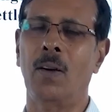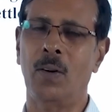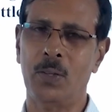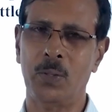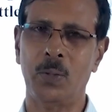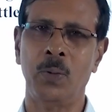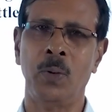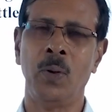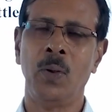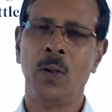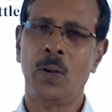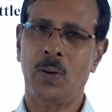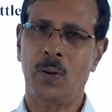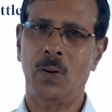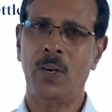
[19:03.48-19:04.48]
also
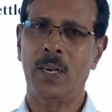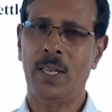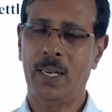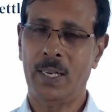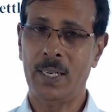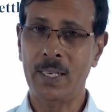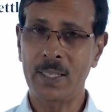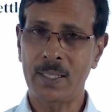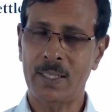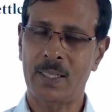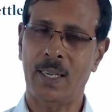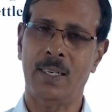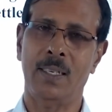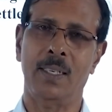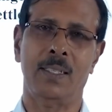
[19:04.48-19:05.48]
called
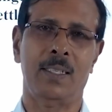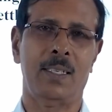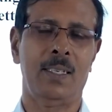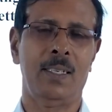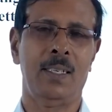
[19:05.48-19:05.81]
Herstatt risk,